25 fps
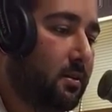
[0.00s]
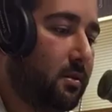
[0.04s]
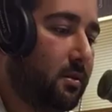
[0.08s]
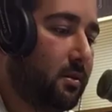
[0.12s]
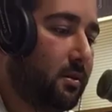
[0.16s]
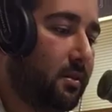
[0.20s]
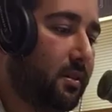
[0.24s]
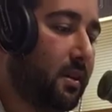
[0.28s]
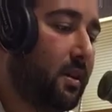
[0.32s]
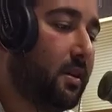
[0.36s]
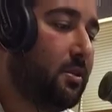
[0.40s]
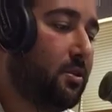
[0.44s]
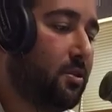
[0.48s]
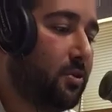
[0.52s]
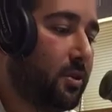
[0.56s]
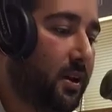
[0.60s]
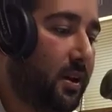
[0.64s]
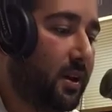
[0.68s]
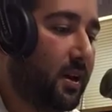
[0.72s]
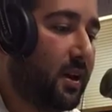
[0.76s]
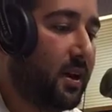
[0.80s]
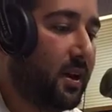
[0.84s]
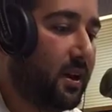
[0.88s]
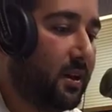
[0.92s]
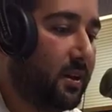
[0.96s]
Then you can
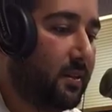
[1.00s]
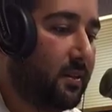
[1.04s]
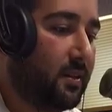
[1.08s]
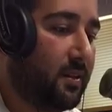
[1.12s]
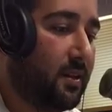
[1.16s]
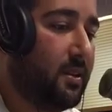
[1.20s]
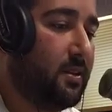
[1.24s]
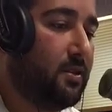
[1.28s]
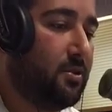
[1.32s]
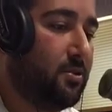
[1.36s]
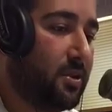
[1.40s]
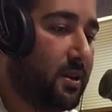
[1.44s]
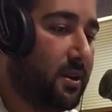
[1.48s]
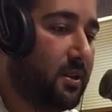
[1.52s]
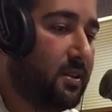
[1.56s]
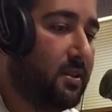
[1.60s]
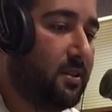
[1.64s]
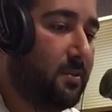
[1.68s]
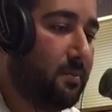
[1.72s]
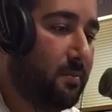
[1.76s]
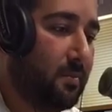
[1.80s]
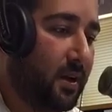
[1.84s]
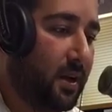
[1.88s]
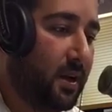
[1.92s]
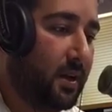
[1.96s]

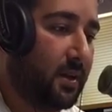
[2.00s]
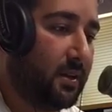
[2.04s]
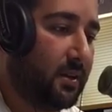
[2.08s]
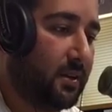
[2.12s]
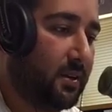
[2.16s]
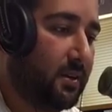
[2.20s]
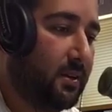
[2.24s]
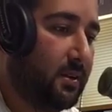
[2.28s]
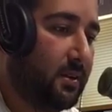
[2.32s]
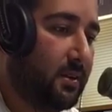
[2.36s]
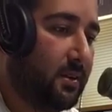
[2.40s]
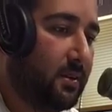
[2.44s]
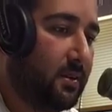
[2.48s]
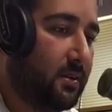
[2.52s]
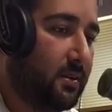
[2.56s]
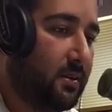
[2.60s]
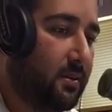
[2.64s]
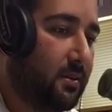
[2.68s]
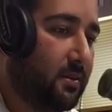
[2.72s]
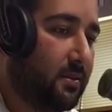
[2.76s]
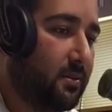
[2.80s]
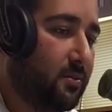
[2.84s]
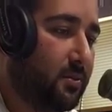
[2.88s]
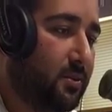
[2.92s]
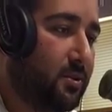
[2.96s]
demand,
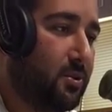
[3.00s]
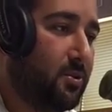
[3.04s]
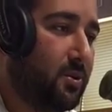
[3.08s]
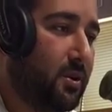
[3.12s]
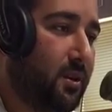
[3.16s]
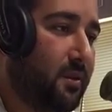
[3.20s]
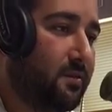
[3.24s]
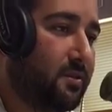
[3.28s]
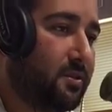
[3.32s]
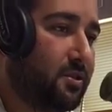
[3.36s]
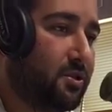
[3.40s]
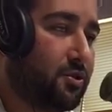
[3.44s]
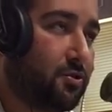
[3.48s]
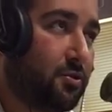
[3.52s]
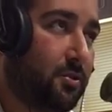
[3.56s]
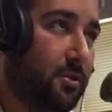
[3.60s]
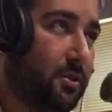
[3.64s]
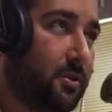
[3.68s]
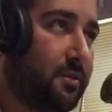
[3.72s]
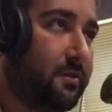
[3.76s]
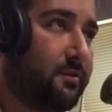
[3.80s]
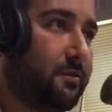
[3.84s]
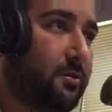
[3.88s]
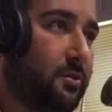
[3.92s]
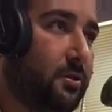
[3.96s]
when you have a
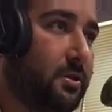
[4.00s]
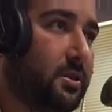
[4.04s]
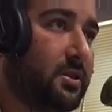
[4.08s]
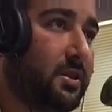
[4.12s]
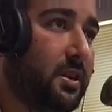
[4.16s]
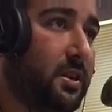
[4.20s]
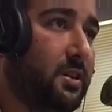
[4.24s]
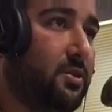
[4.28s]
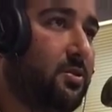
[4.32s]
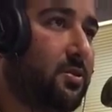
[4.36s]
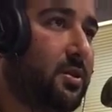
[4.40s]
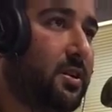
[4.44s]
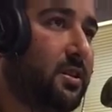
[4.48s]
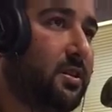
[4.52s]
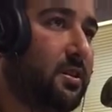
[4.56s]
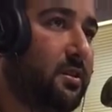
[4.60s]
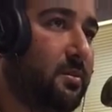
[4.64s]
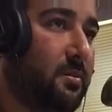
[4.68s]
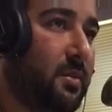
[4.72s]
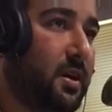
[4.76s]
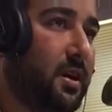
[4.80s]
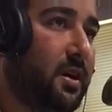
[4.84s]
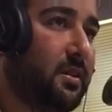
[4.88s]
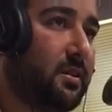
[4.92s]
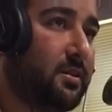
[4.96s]
strong force, then you can
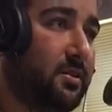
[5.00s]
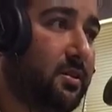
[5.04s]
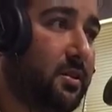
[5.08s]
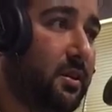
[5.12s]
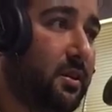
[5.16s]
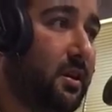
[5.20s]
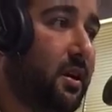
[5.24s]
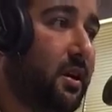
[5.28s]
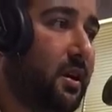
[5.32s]
demand,